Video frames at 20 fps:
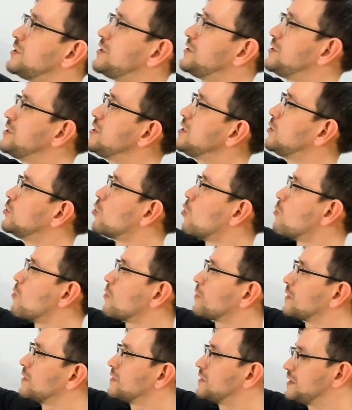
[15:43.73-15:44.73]
d no
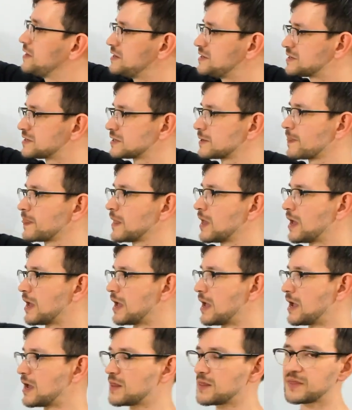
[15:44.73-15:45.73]
more than this,
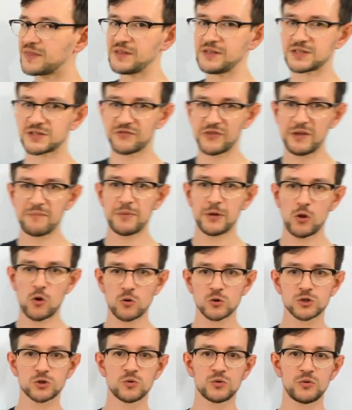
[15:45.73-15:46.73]
and this v
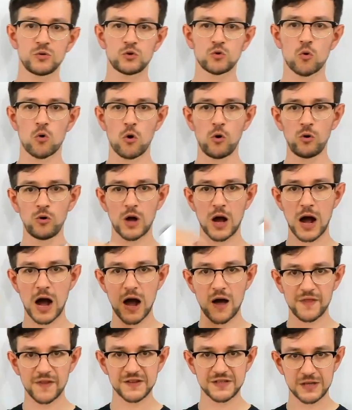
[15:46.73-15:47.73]
belongs to all
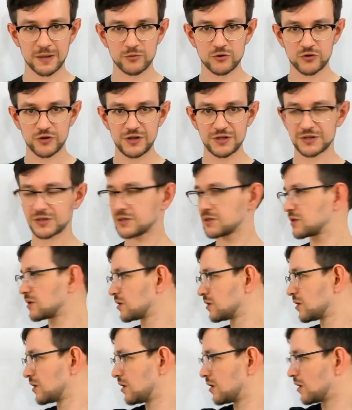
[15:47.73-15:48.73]
other subtrees,
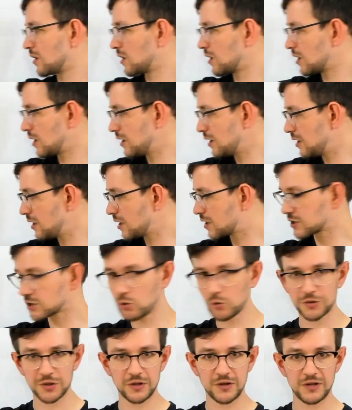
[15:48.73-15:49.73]

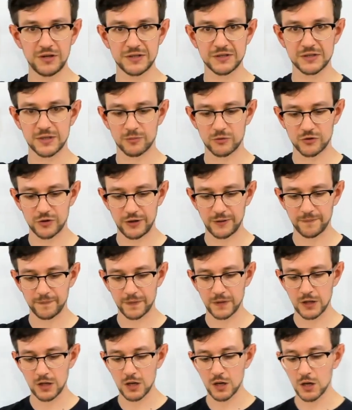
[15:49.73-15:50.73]
excluding this subtree.
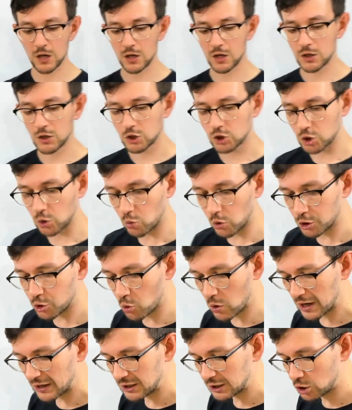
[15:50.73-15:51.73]
So what you
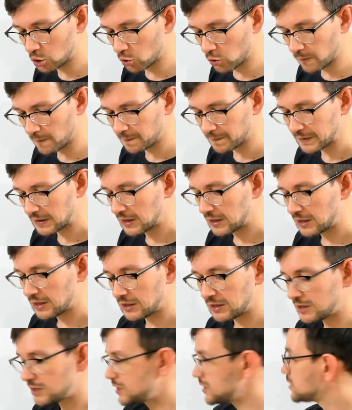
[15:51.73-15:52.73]
can do
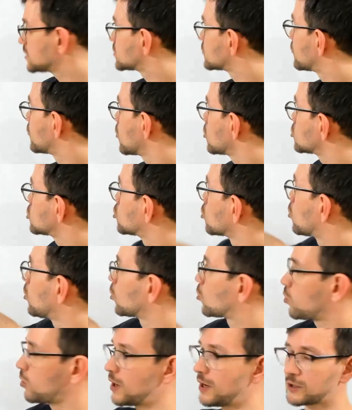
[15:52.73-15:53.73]
is first to
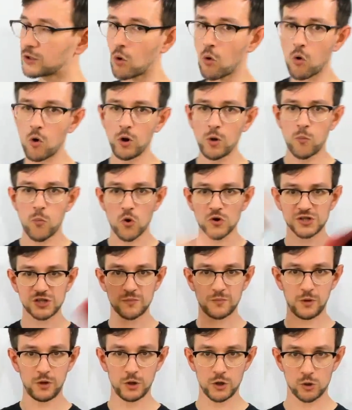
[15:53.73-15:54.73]
calculate all
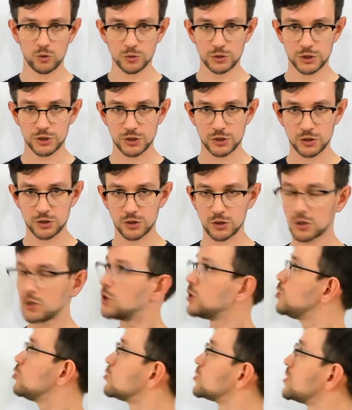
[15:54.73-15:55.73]
possible nodes
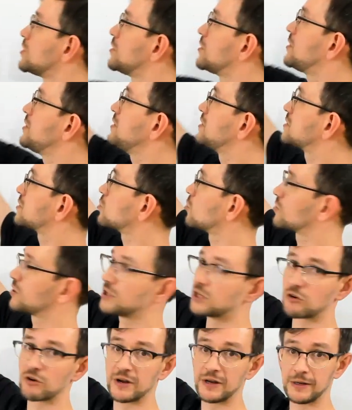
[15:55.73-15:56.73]
using this
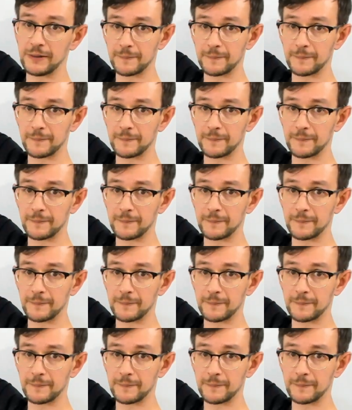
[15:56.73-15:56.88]
sorted array,